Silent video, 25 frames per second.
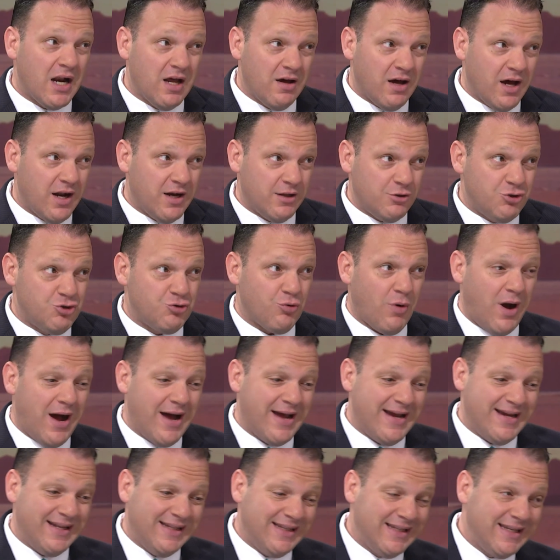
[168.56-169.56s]
a, on a
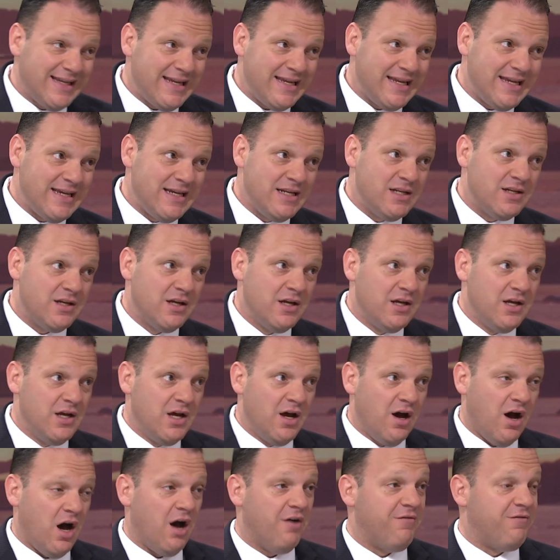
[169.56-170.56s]
dry lean
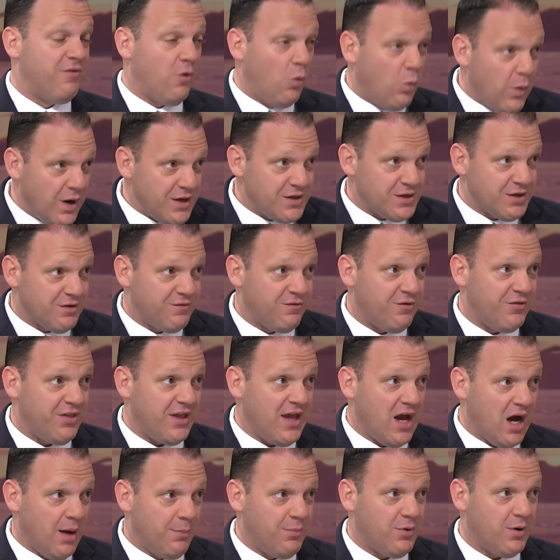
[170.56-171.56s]
uh, for winter for
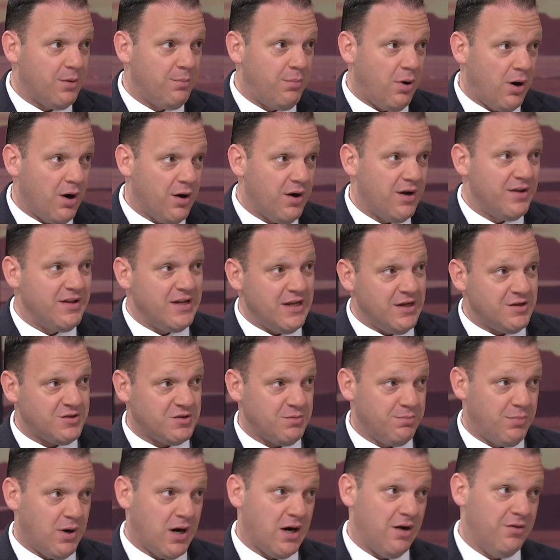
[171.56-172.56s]
the upper part and
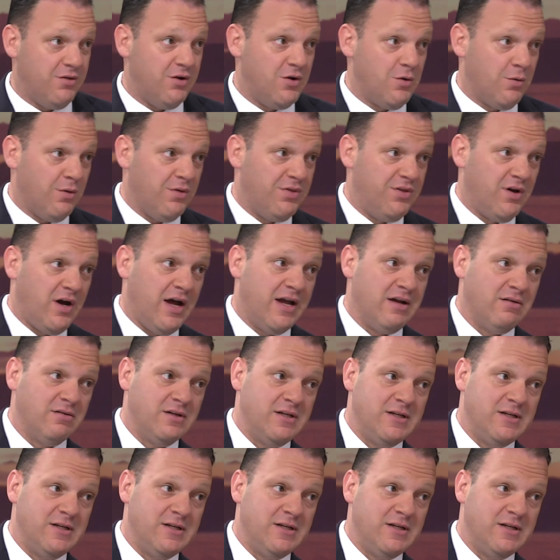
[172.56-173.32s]
eastern part of the North Island.